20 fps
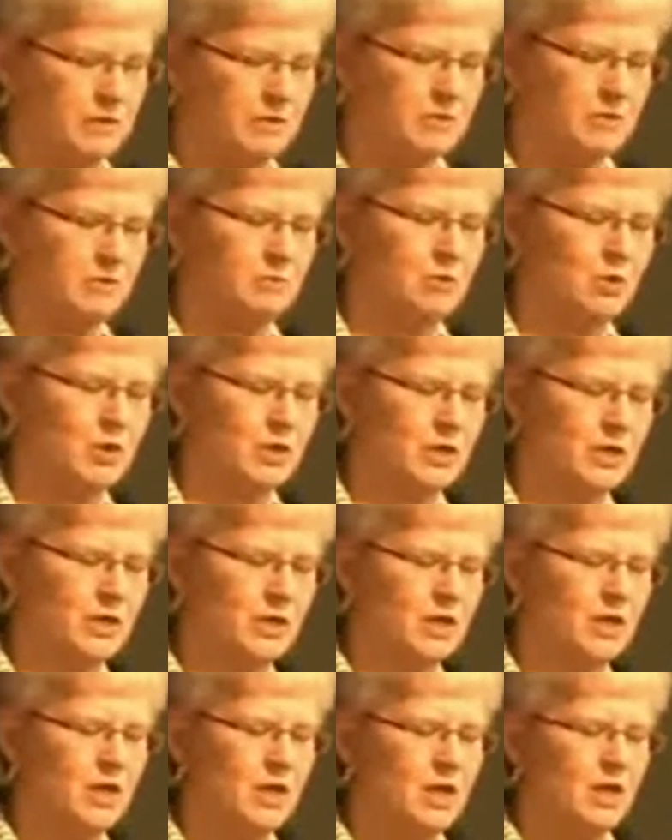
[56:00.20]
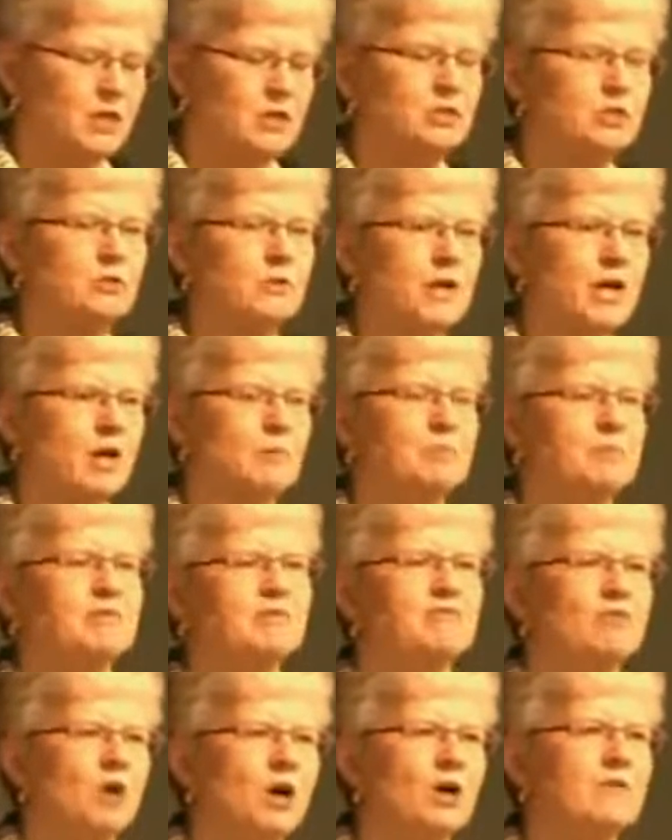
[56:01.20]
community to help
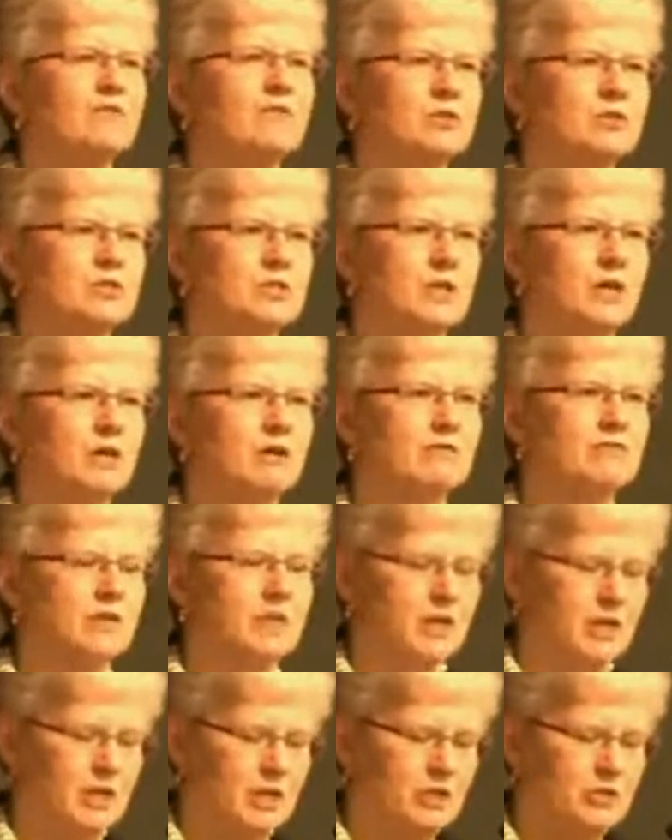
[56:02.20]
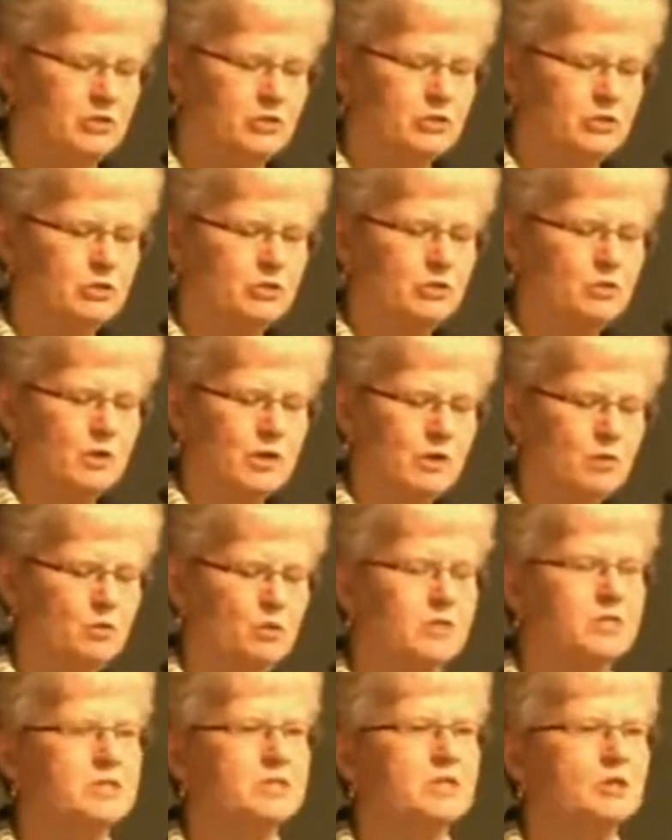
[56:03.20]
evolve yourself into a
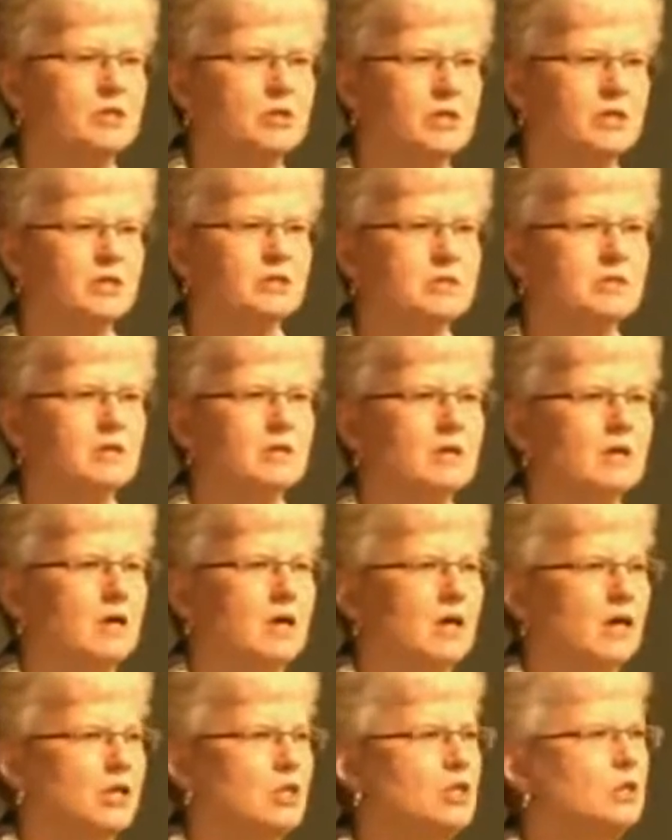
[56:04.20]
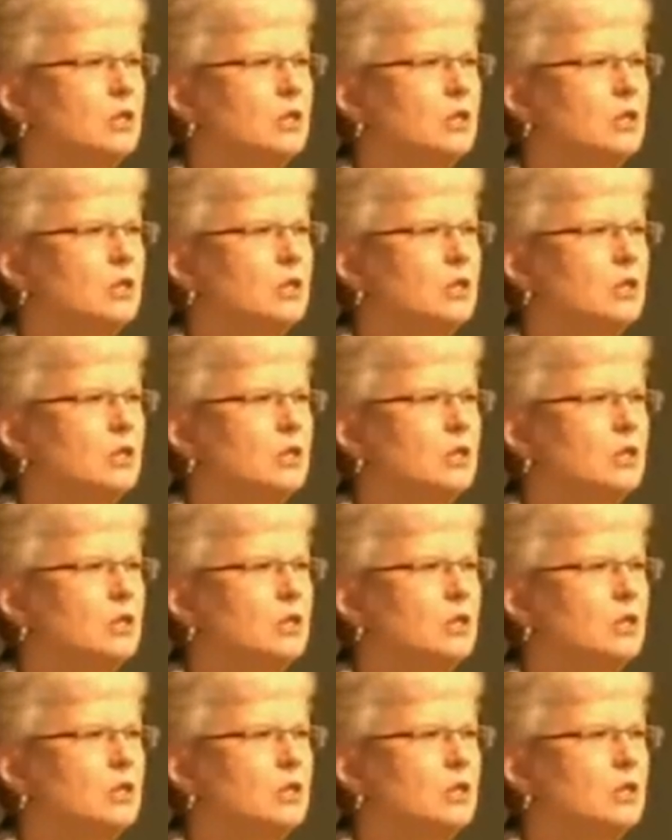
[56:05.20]
resilient new